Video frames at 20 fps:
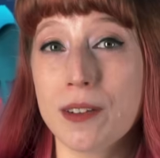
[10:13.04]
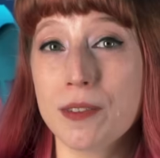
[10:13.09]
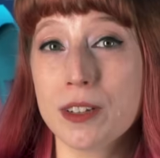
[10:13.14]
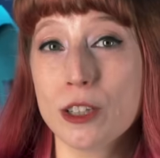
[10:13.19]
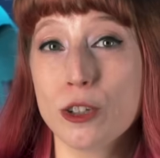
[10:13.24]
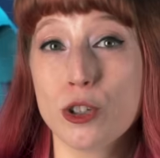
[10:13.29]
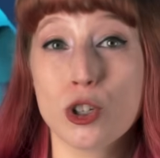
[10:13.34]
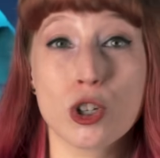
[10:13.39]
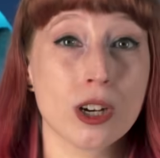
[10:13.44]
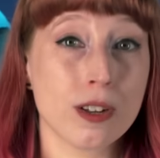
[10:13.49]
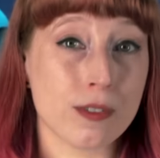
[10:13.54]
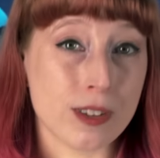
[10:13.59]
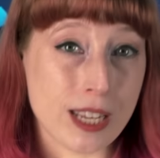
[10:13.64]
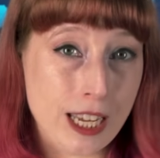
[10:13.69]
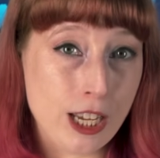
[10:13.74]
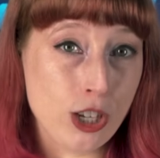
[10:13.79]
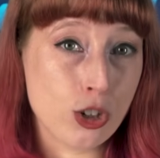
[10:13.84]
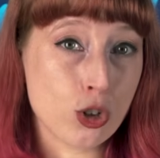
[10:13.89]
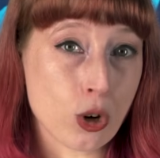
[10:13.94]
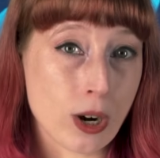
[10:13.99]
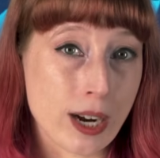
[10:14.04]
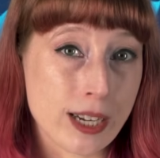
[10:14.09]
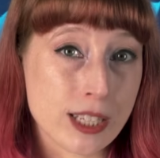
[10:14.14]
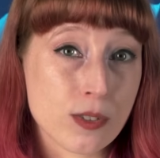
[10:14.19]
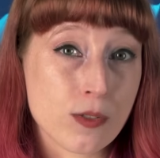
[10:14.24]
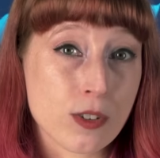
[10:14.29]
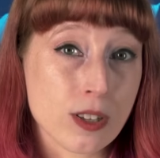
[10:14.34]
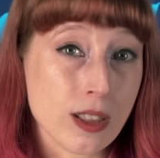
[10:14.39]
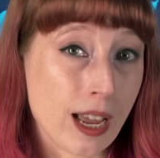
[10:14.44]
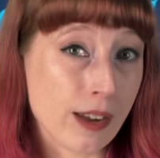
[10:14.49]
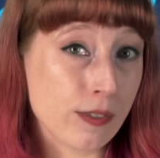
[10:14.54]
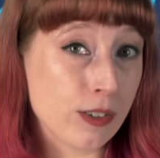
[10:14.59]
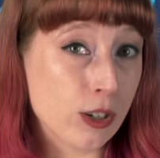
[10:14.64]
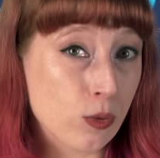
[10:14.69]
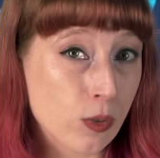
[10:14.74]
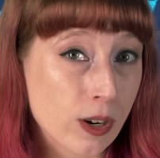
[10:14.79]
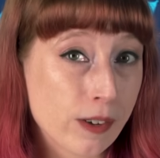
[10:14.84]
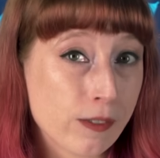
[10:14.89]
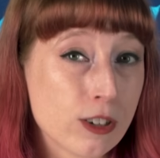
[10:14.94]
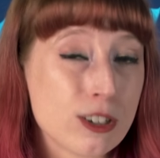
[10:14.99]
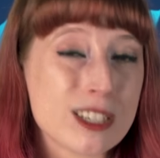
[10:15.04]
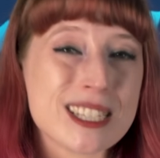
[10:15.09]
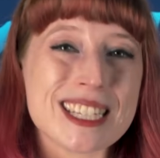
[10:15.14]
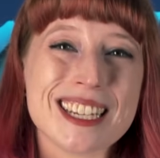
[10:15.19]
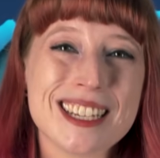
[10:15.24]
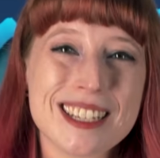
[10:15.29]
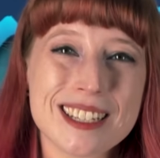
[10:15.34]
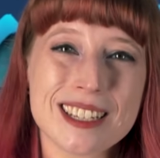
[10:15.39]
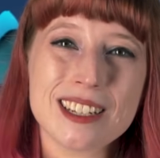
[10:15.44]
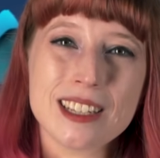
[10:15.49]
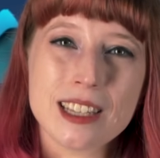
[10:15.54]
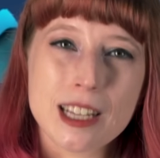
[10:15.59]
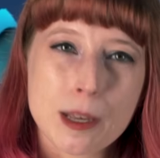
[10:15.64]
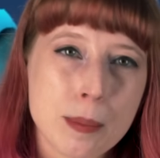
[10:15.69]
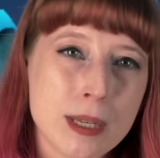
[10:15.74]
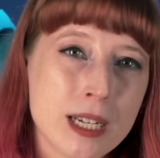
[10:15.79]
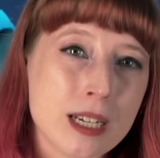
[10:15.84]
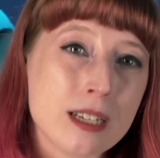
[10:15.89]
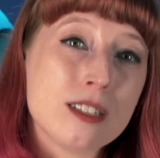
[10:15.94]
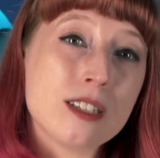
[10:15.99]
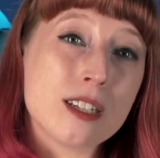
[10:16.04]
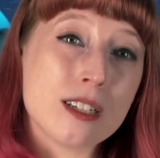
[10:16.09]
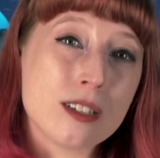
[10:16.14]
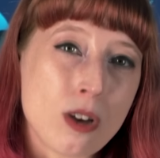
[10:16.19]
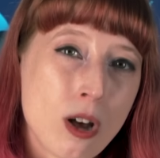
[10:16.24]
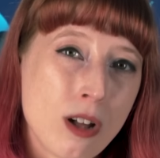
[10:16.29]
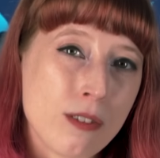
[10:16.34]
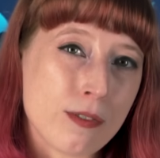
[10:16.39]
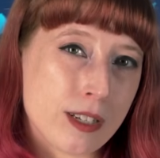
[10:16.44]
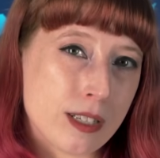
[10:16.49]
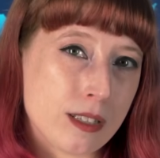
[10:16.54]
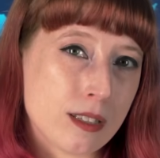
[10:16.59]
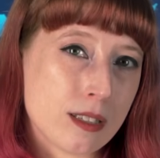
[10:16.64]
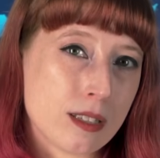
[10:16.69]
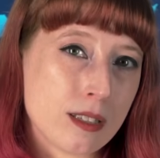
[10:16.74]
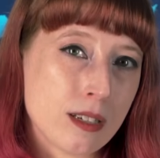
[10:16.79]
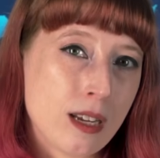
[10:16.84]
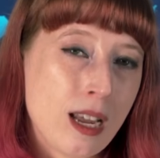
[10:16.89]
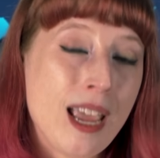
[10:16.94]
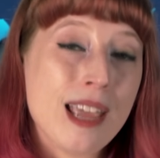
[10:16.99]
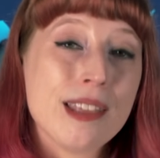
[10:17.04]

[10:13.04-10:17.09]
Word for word: evolution of key traits for life in rivers isn't limited to dolphins.